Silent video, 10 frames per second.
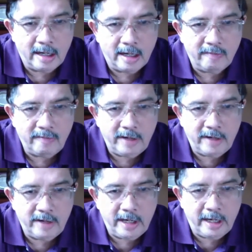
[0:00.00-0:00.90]

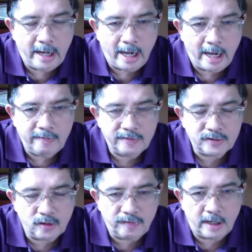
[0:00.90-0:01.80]
we have so
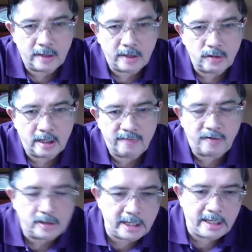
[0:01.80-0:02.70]
far
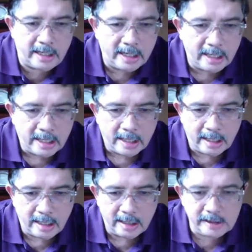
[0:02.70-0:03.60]
240
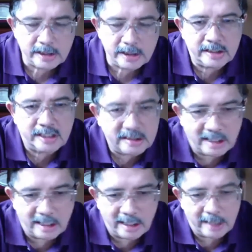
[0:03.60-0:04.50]
registrations,
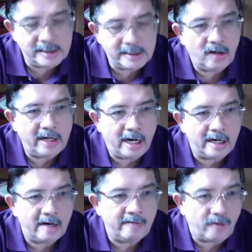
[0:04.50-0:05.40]
and I see already
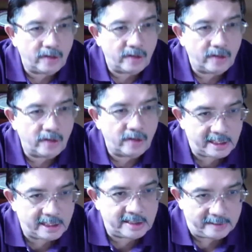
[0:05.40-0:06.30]
141 has
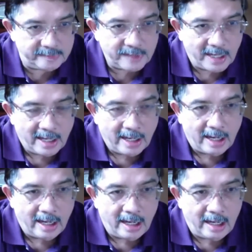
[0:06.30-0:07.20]
checked in,
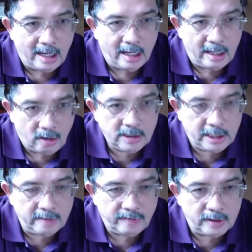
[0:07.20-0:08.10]
logged
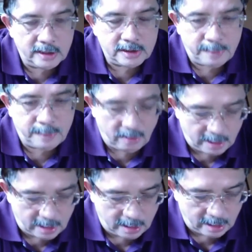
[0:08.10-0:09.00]
in for this
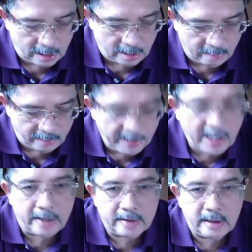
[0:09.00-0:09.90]
particular
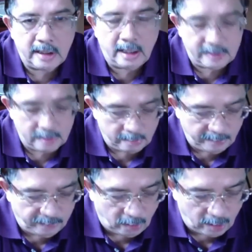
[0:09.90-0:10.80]
webinar.
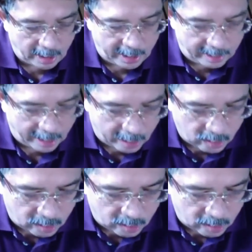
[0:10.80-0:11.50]
Before I hand over